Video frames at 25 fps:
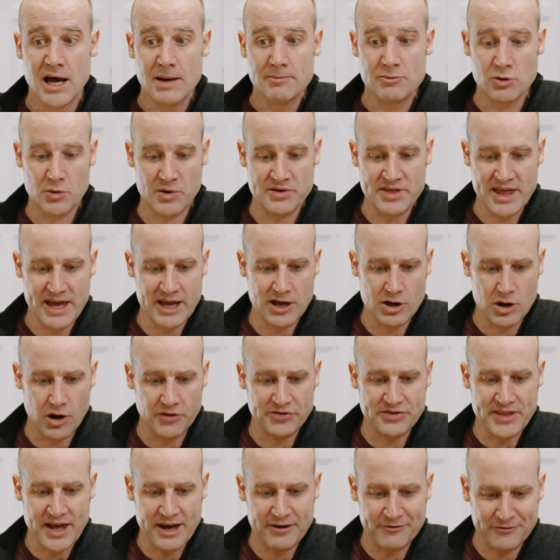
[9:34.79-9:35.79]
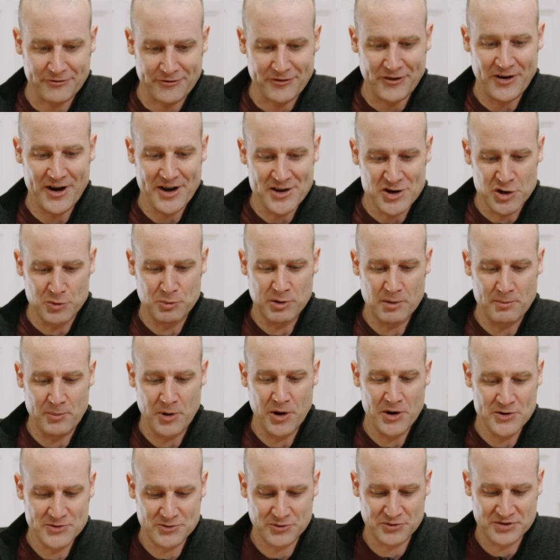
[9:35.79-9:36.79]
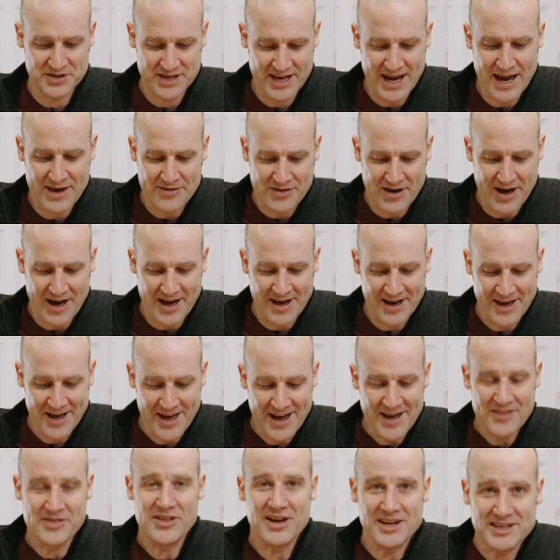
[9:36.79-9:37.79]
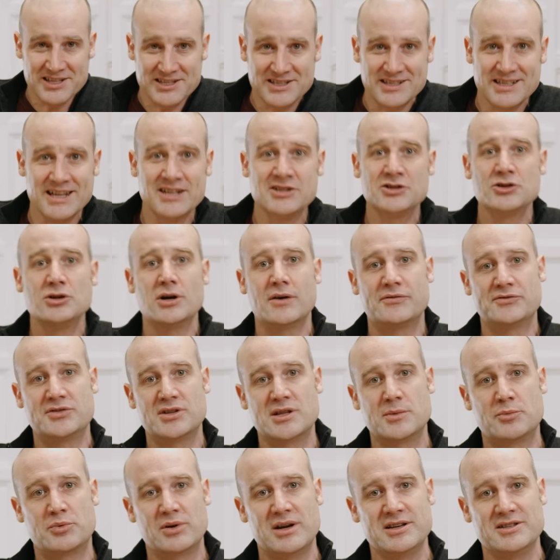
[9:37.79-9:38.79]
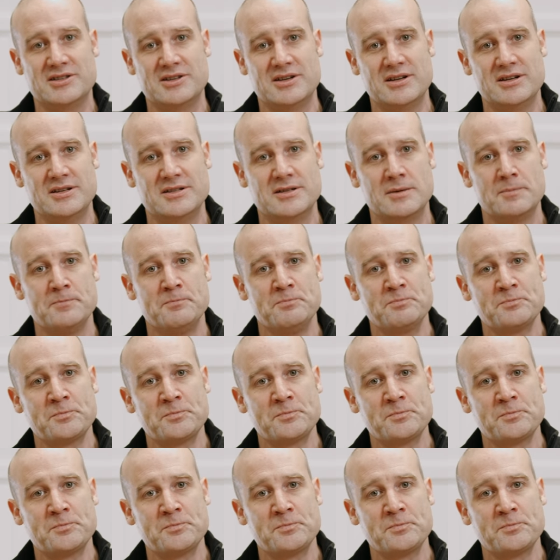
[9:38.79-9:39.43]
But when they got that final proposal together, they sent it off to the president,